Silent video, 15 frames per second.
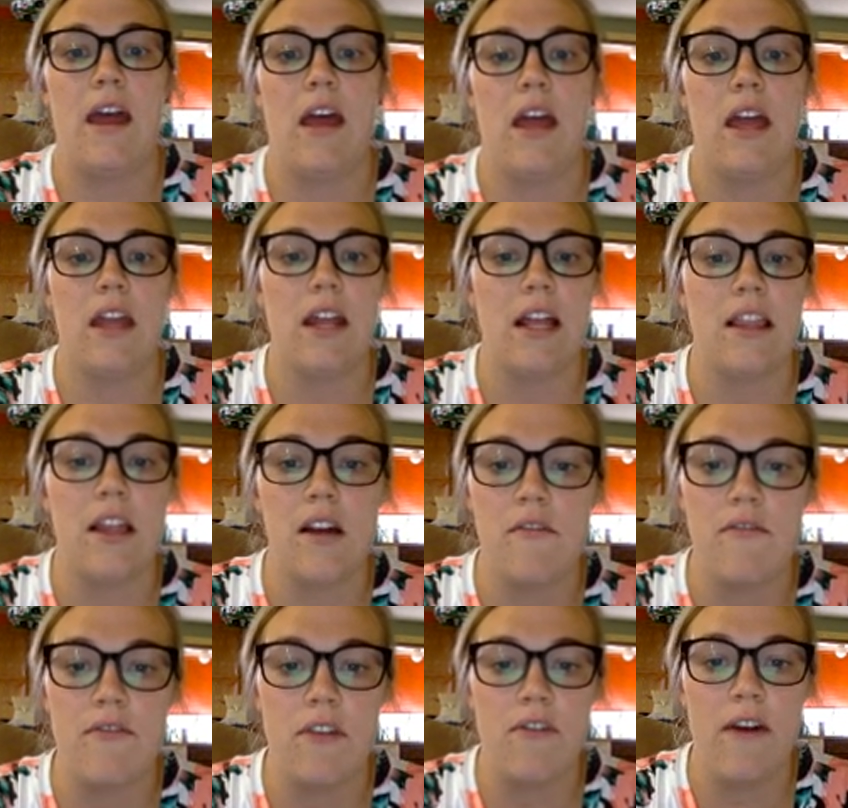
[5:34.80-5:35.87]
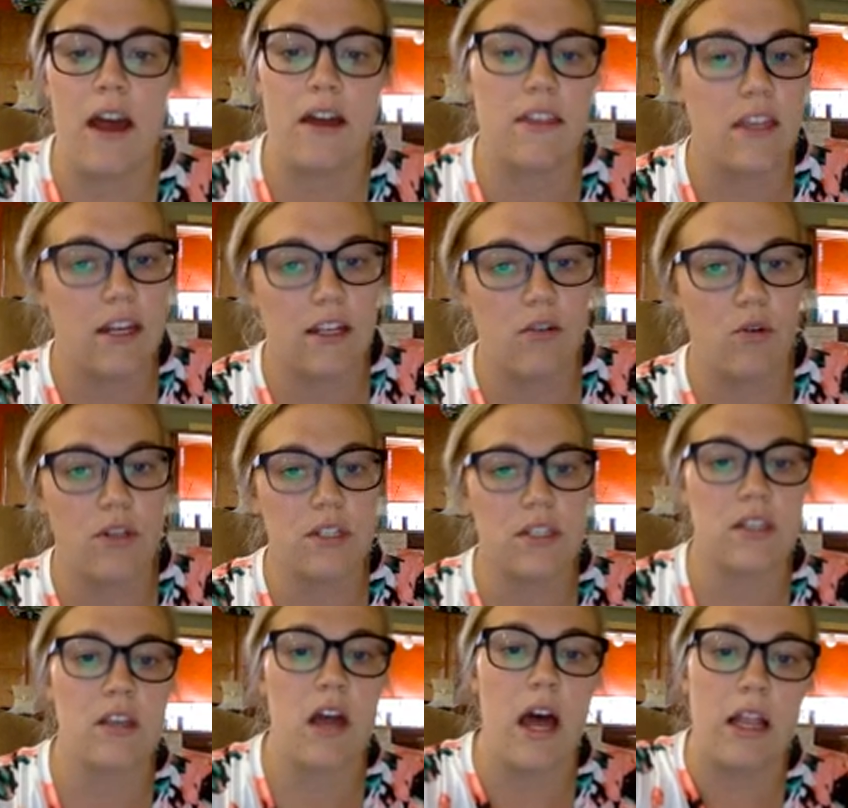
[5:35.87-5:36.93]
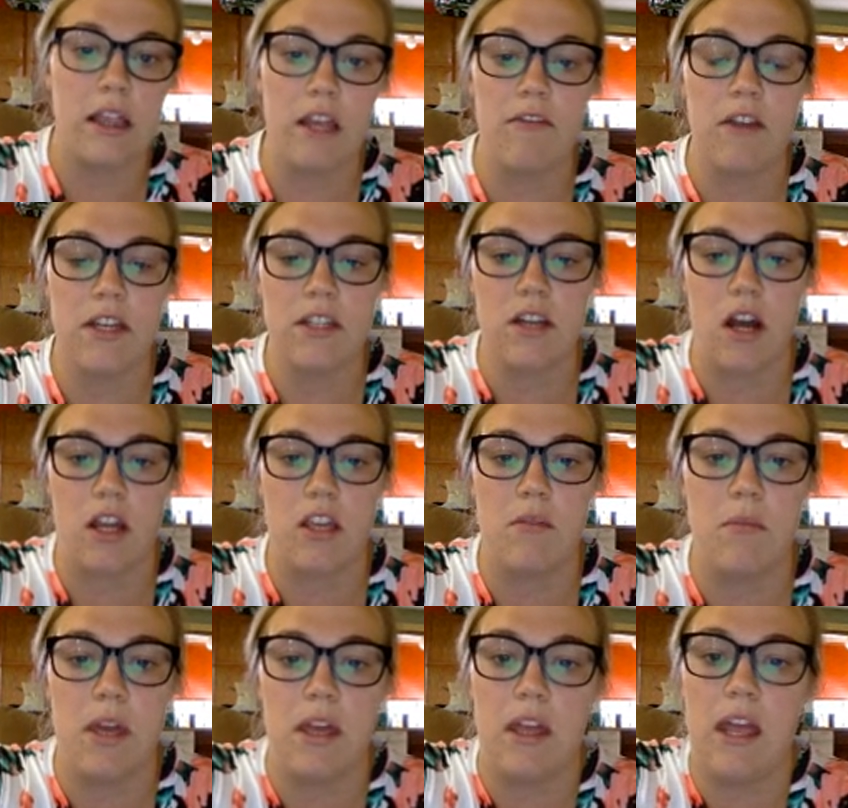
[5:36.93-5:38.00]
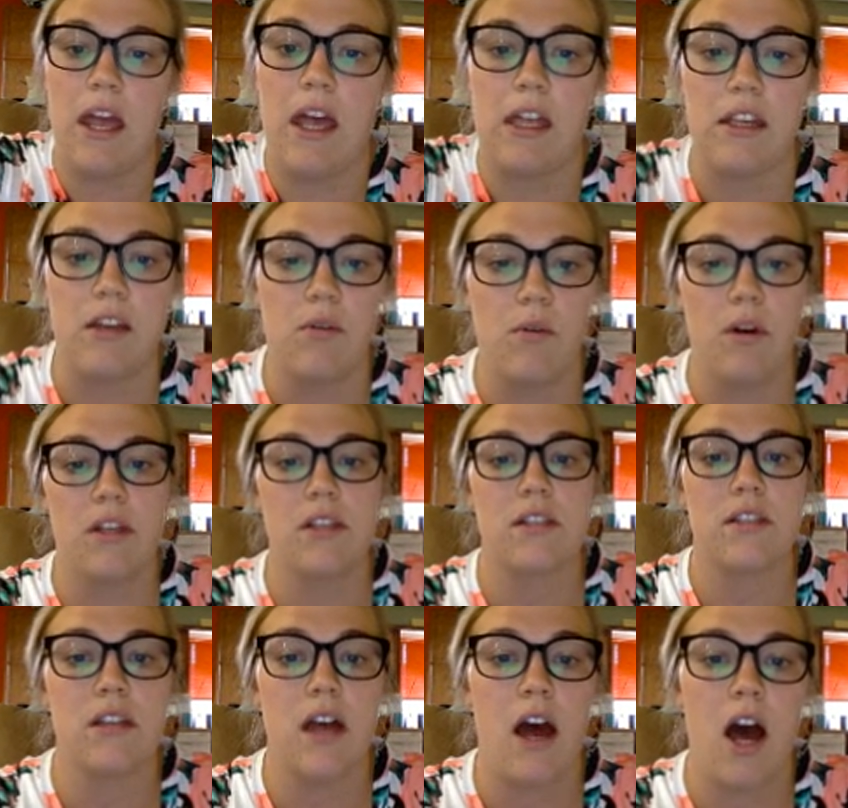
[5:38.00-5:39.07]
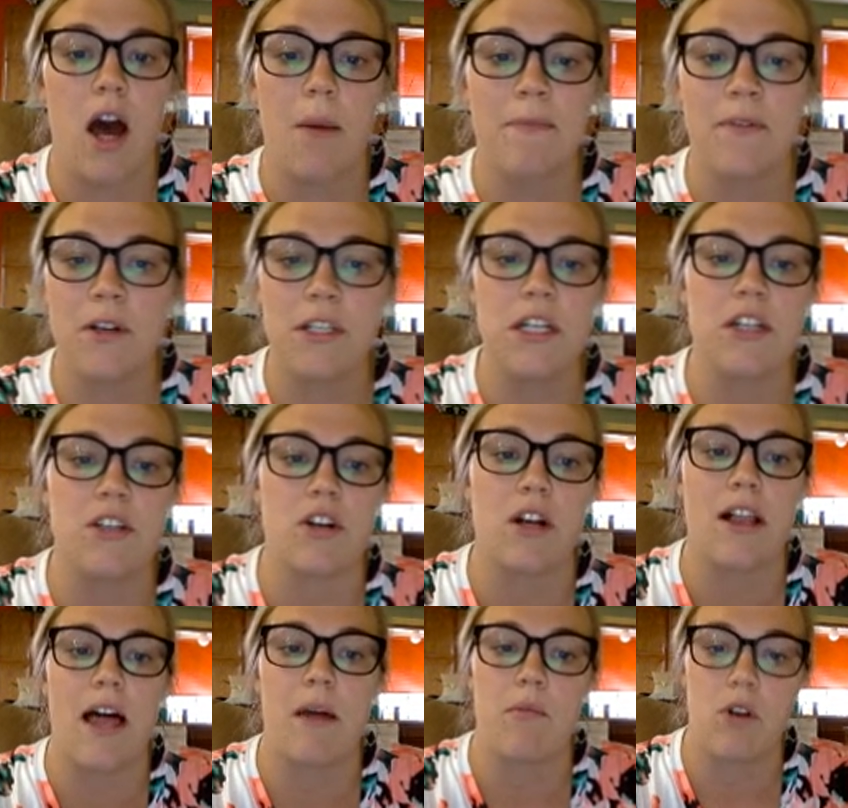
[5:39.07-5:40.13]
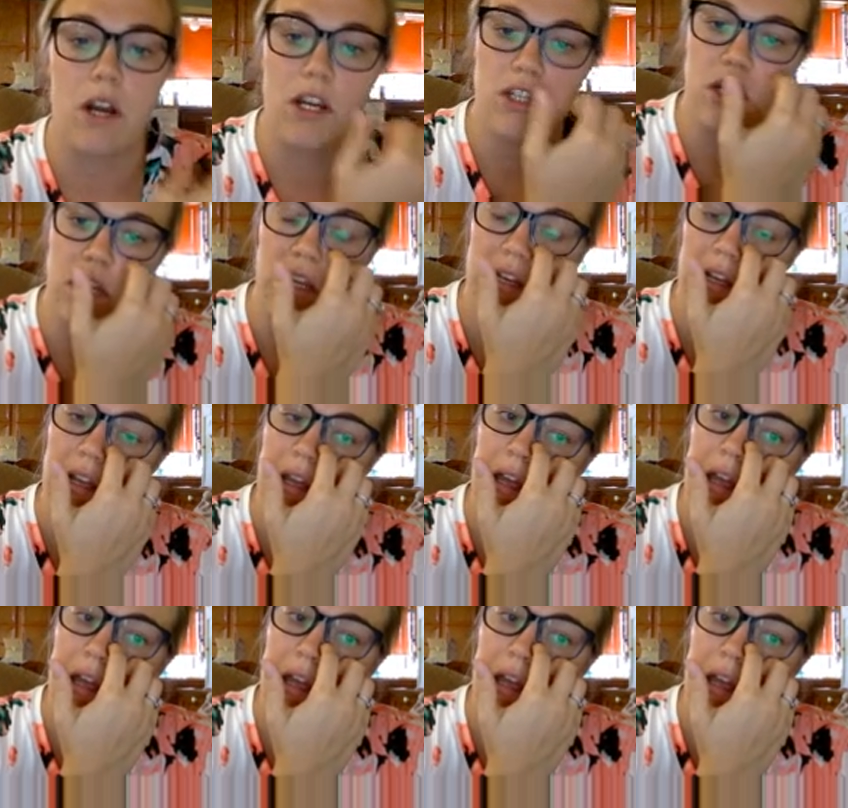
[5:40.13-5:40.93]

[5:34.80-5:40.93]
And I love the fact that it was a living document and it was a hub for teacher collaboration.